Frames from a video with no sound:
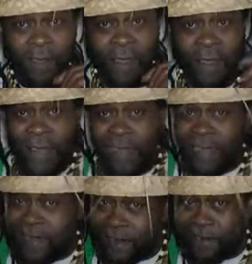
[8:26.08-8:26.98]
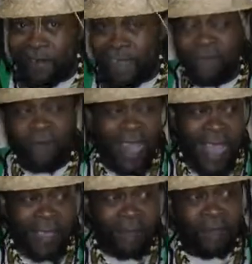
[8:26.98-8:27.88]
You are not here to live
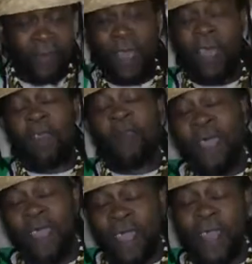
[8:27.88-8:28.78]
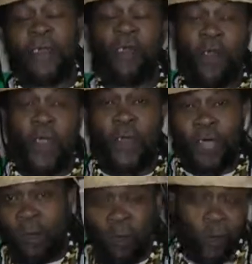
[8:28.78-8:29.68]
life. You are here to learn
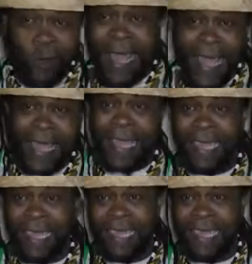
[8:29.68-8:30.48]
how to die.